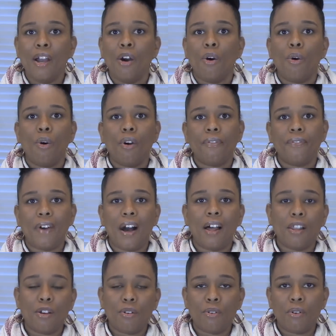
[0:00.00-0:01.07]
or
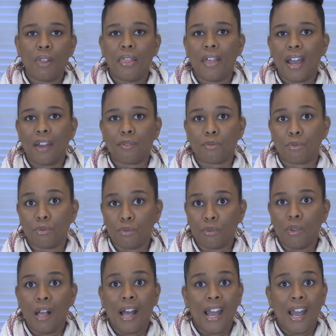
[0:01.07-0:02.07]
follow that rule.